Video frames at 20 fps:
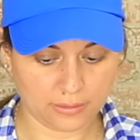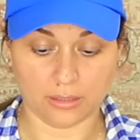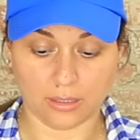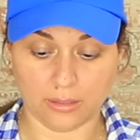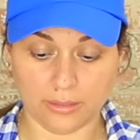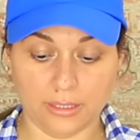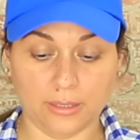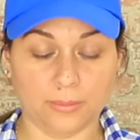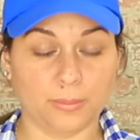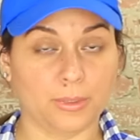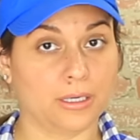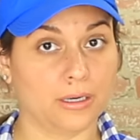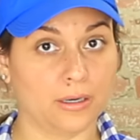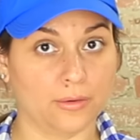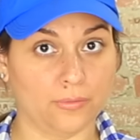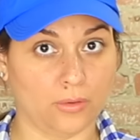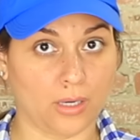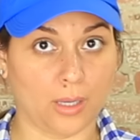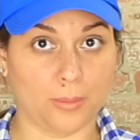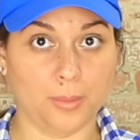Y'all need to be
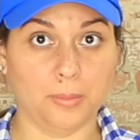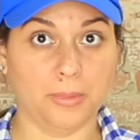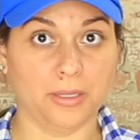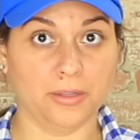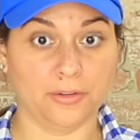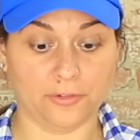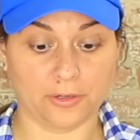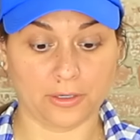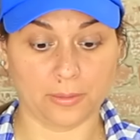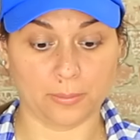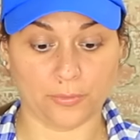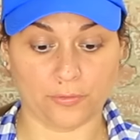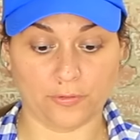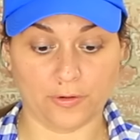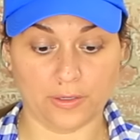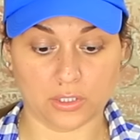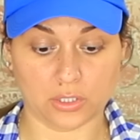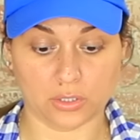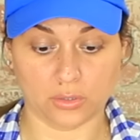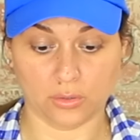careful. I'm a motherfucking
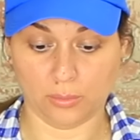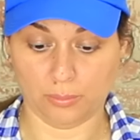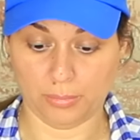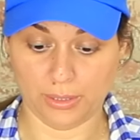professional.